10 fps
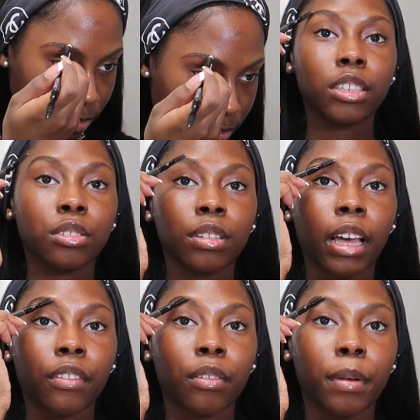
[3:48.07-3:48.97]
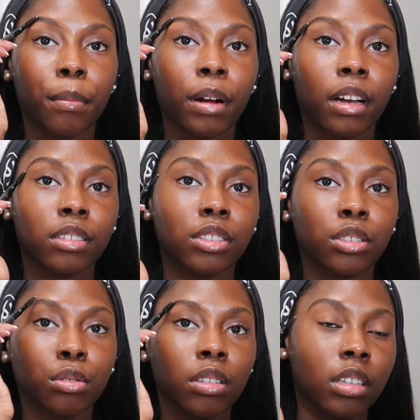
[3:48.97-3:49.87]
I do like for my brows
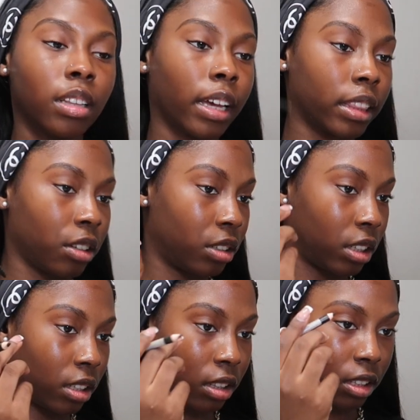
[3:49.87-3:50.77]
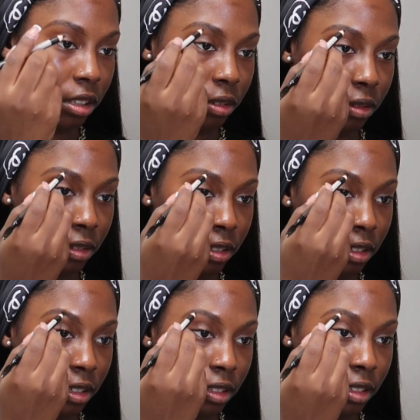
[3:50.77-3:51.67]
to look like they're done though.
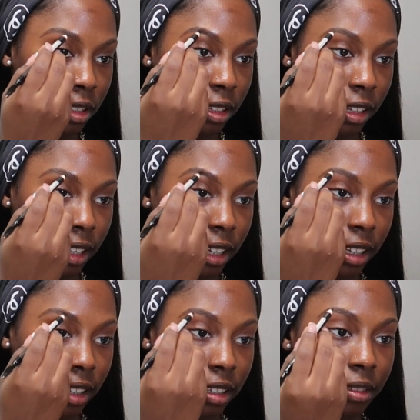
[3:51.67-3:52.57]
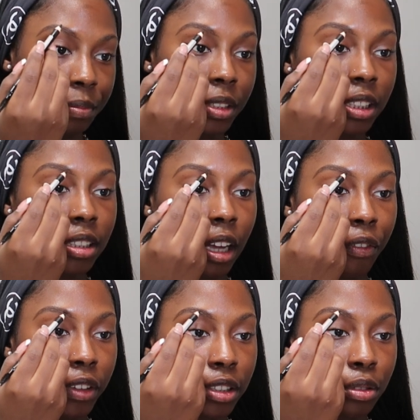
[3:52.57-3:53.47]
Like, the
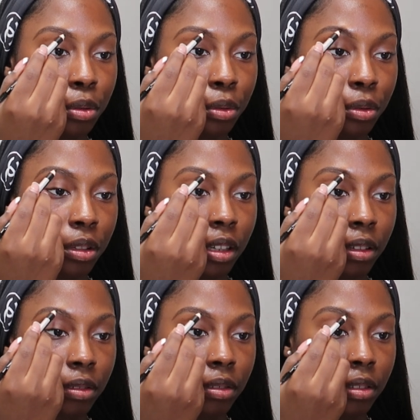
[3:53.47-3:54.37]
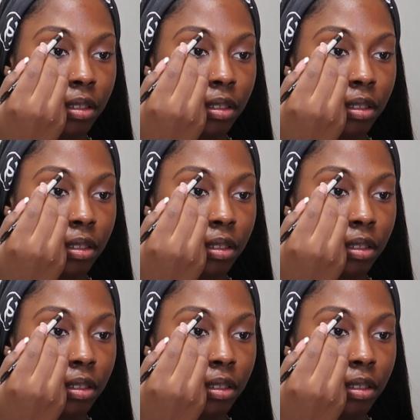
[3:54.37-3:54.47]
soft is cool though.